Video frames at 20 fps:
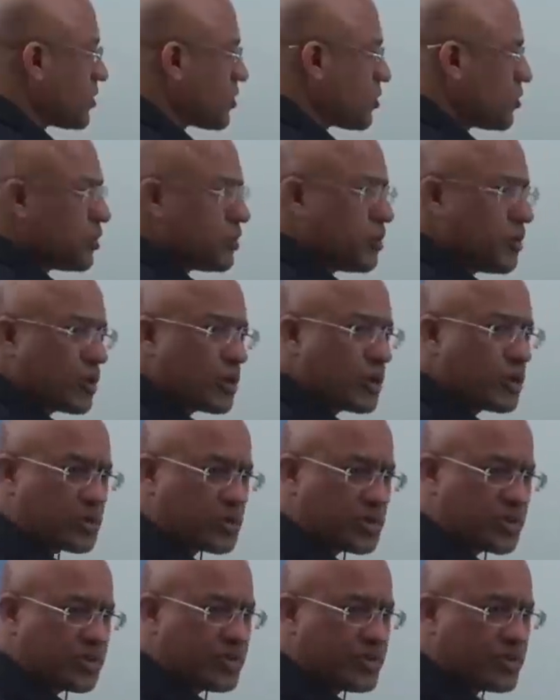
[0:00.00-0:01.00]
through you know
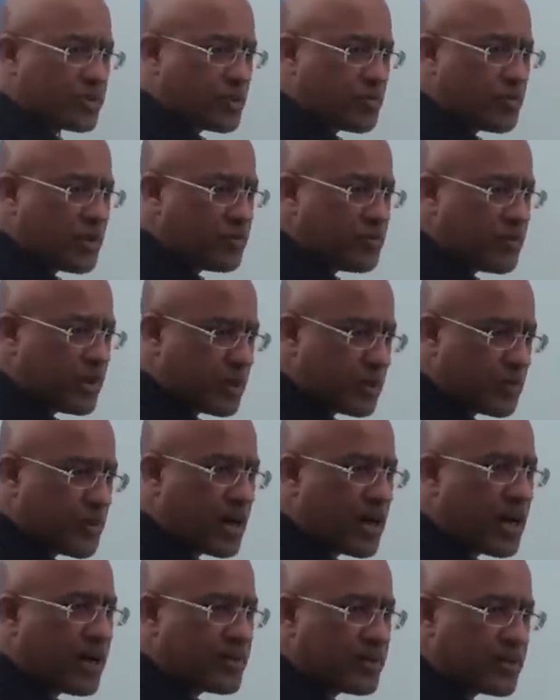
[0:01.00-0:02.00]
carotid system and
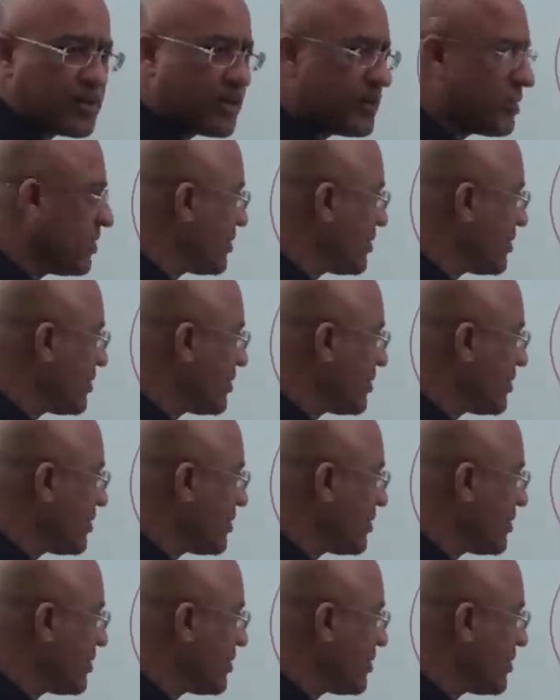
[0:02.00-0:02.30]
vertebral arterial